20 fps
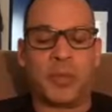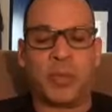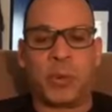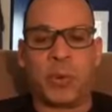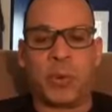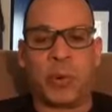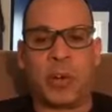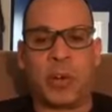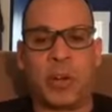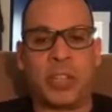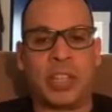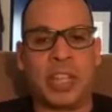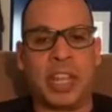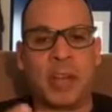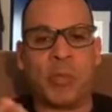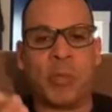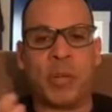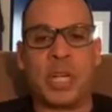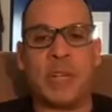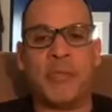that whenever you
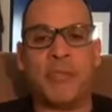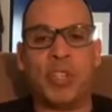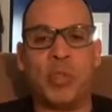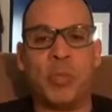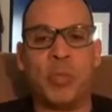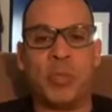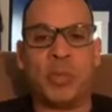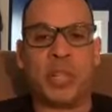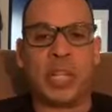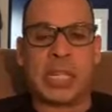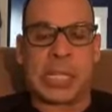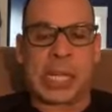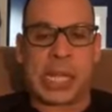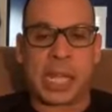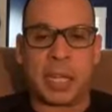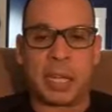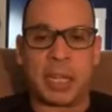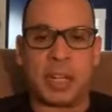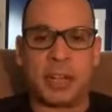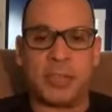place handcuffs on
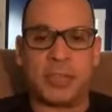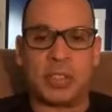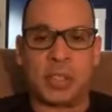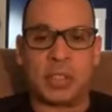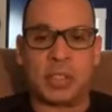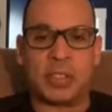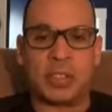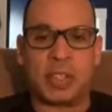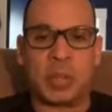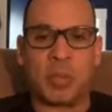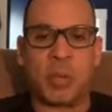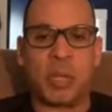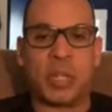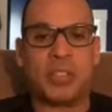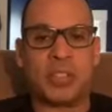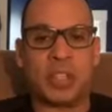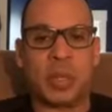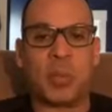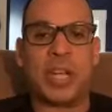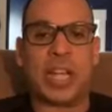someone, someone
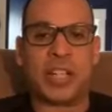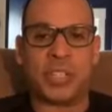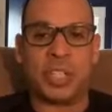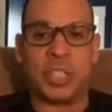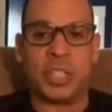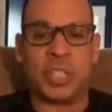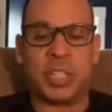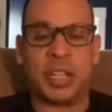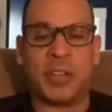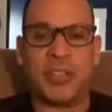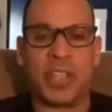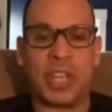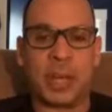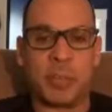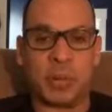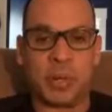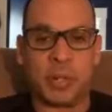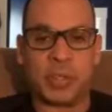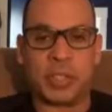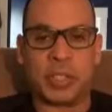actually loved that person.
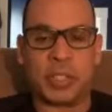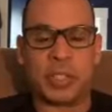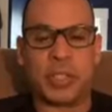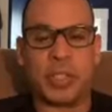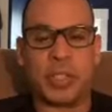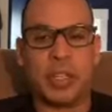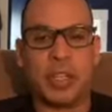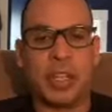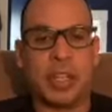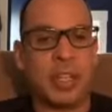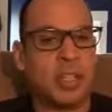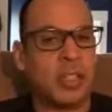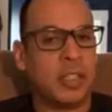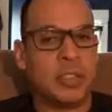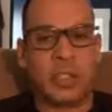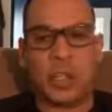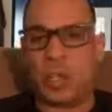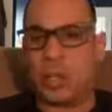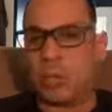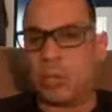So,
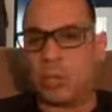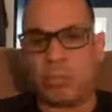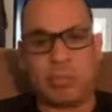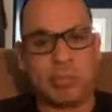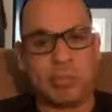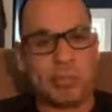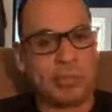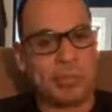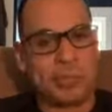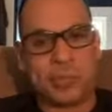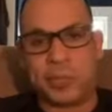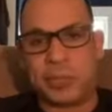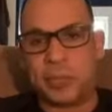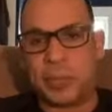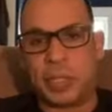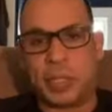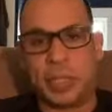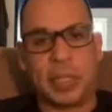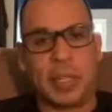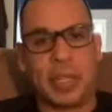I
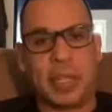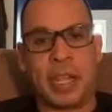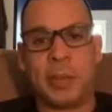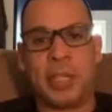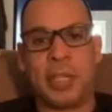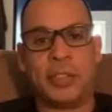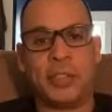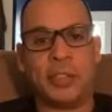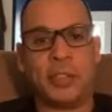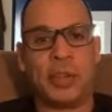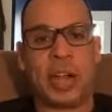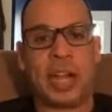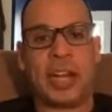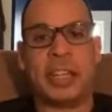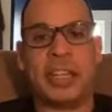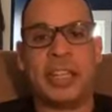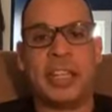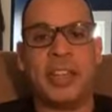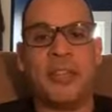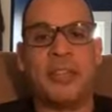mean, try to give
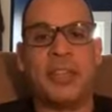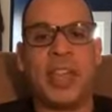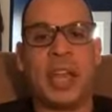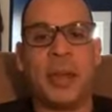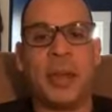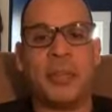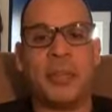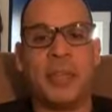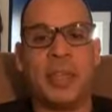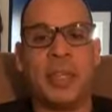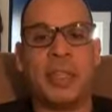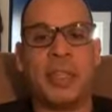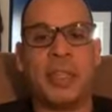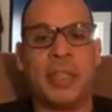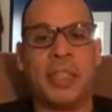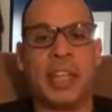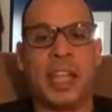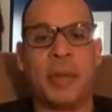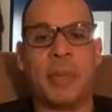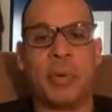that, that, that
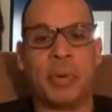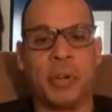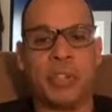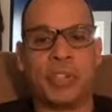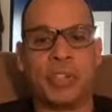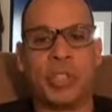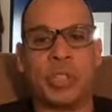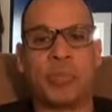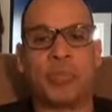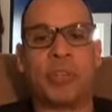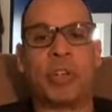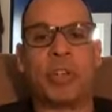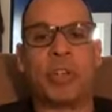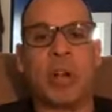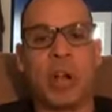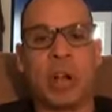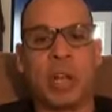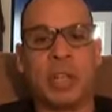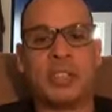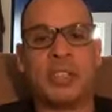person, regardless of
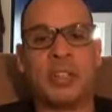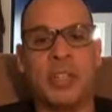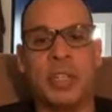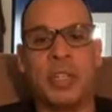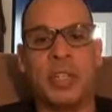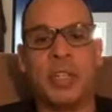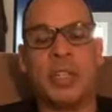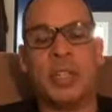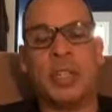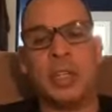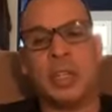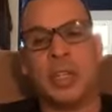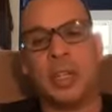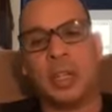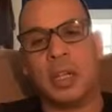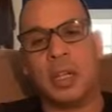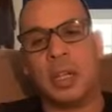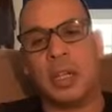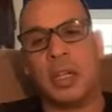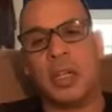the,
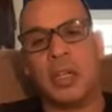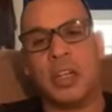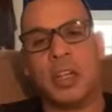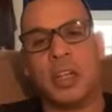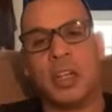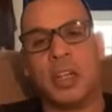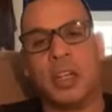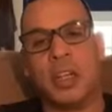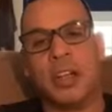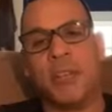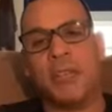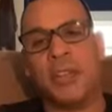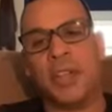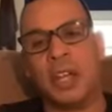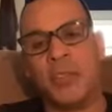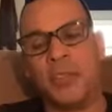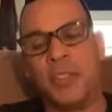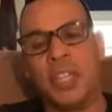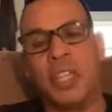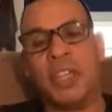uh, of, of the
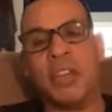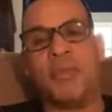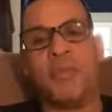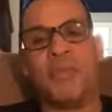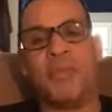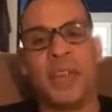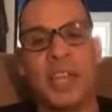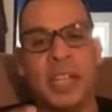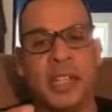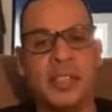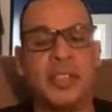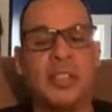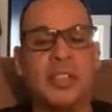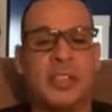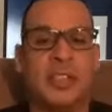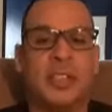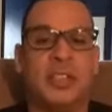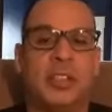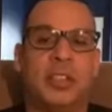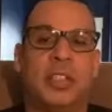offense, you
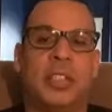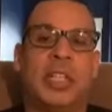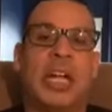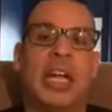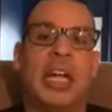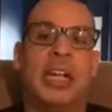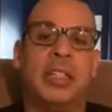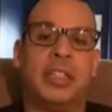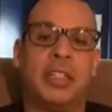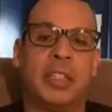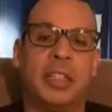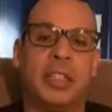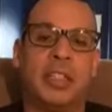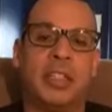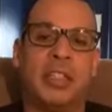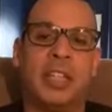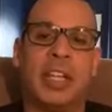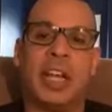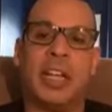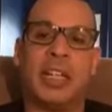gotta, you gotta
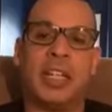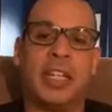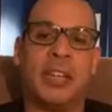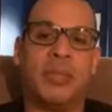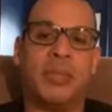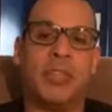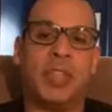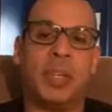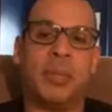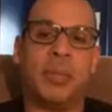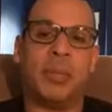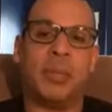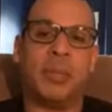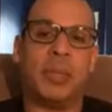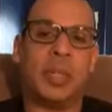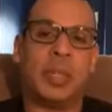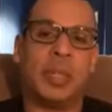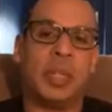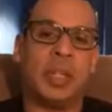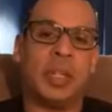give them
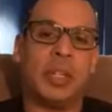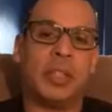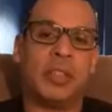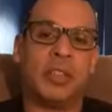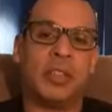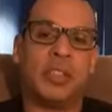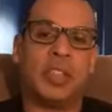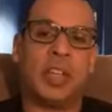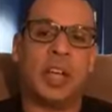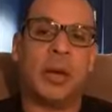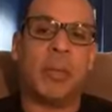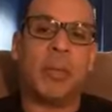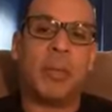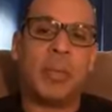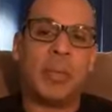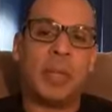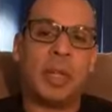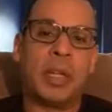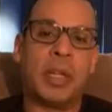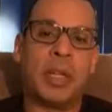some
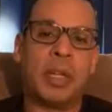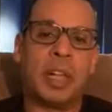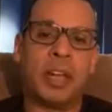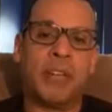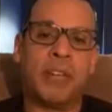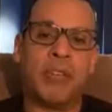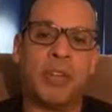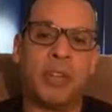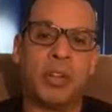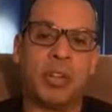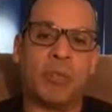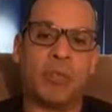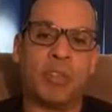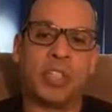level of respect